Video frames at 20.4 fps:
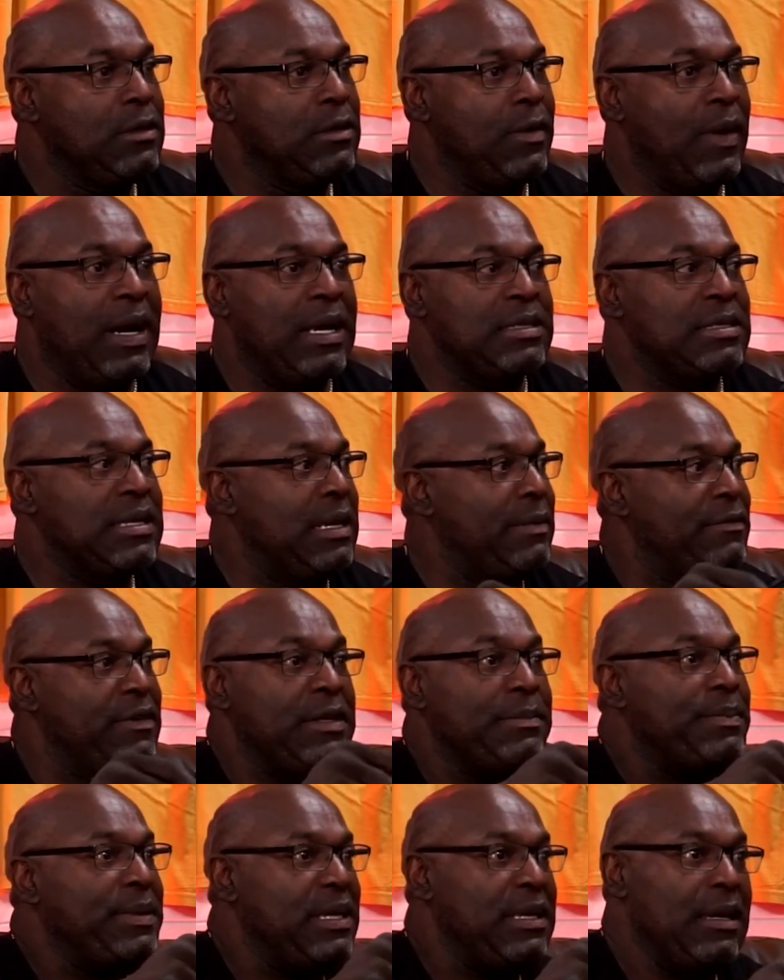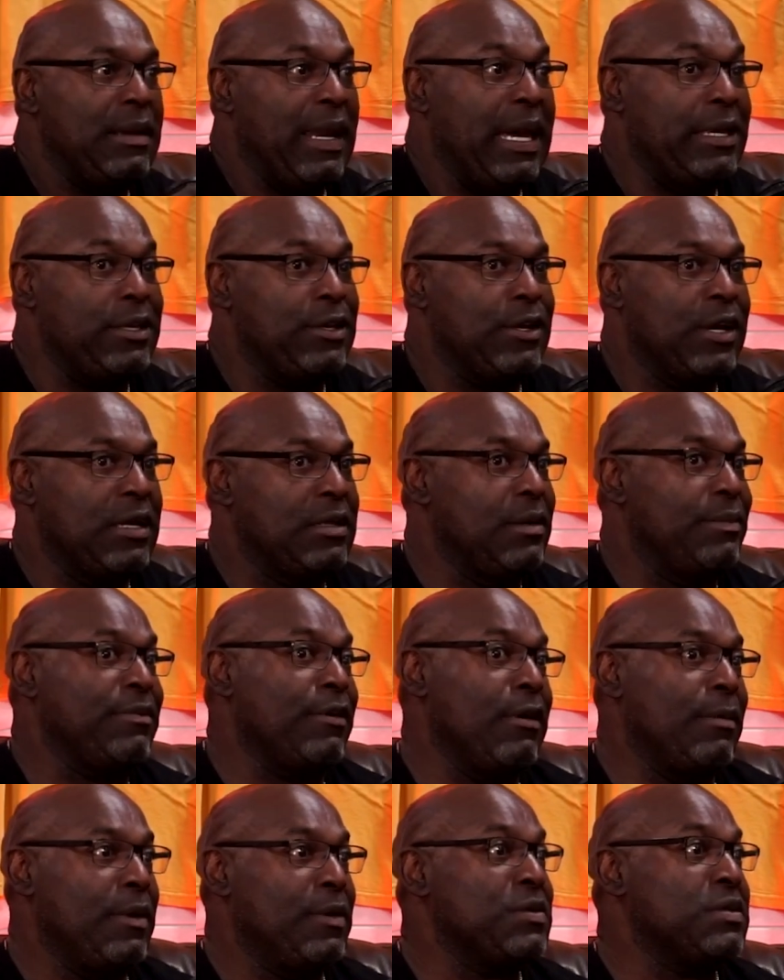You watch MVP, like you cutting the
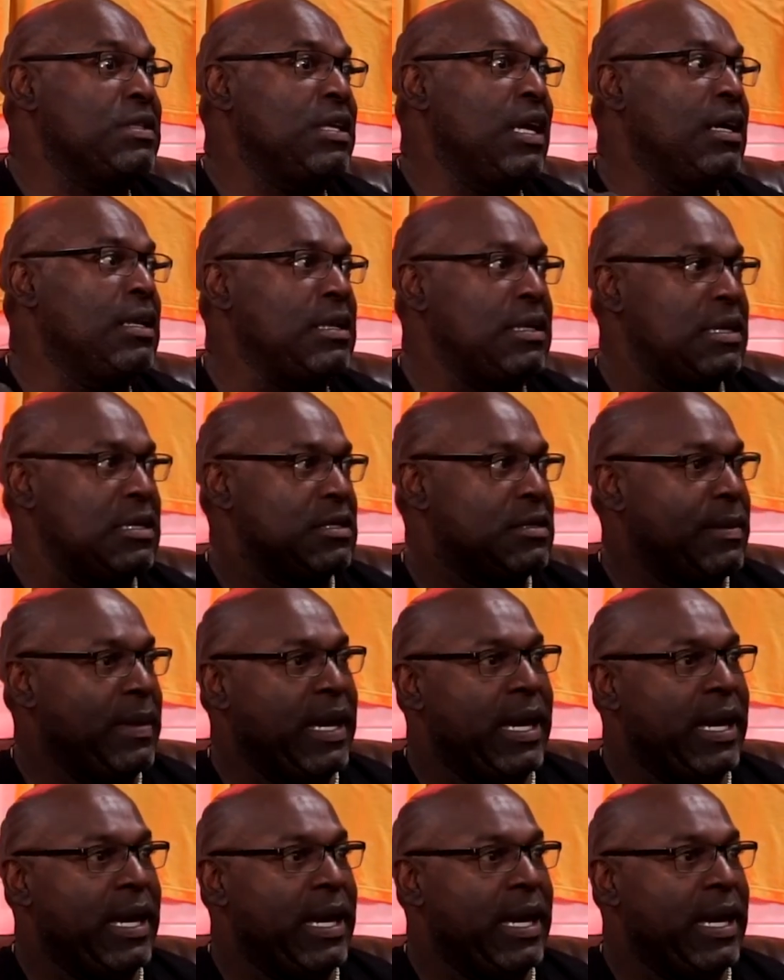promo, study this man.